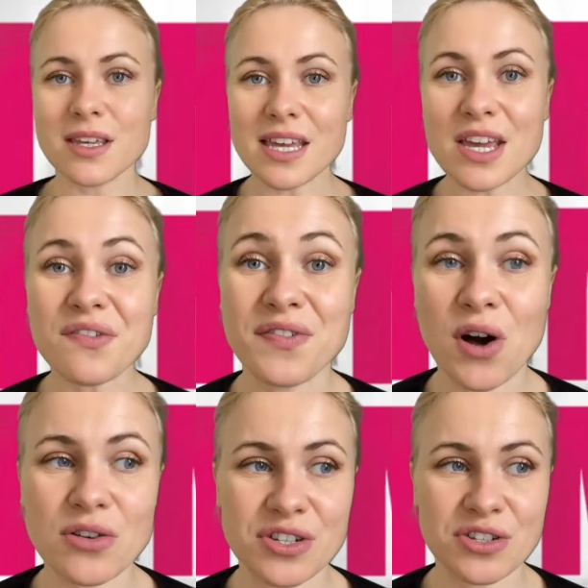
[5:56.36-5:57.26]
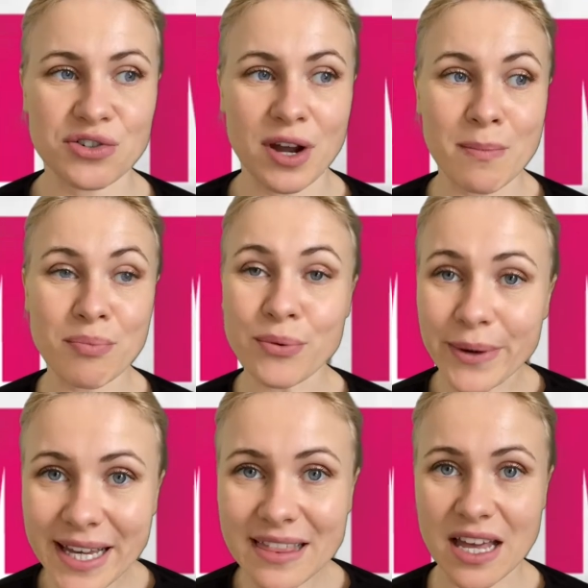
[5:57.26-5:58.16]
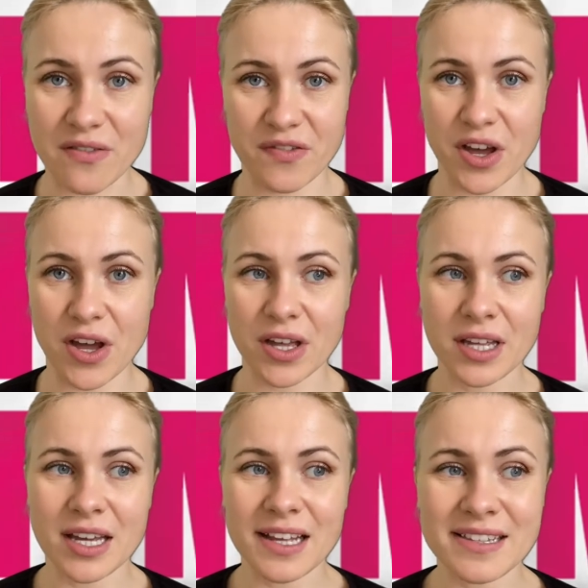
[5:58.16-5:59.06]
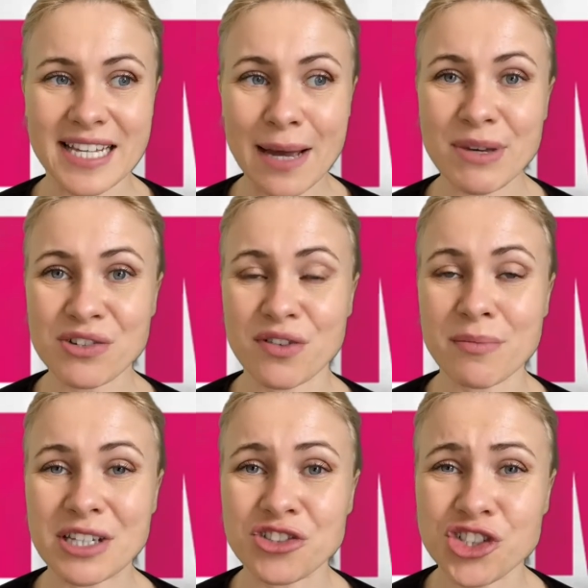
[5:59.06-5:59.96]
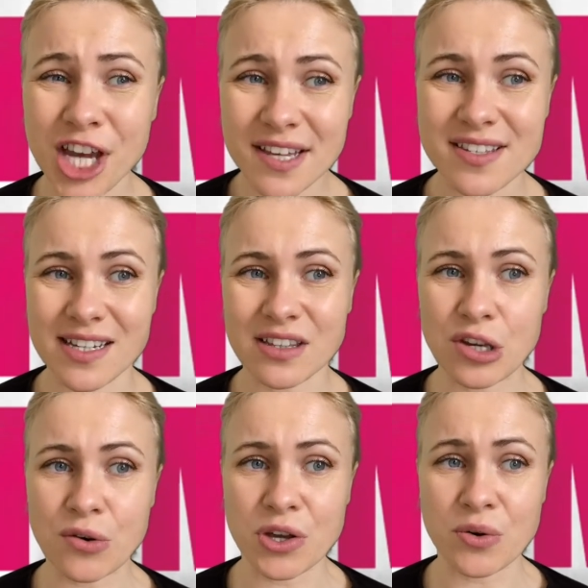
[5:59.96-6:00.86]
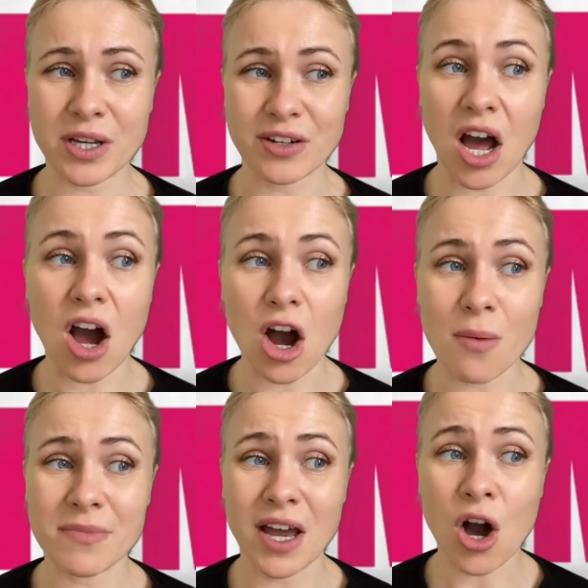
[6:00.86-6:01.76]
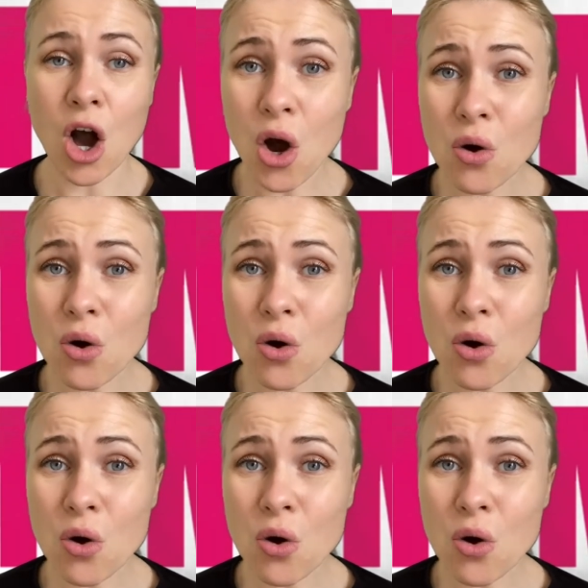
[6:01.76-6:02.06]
If otters try and preen their fur, damage from ingesting the oil can harm their whole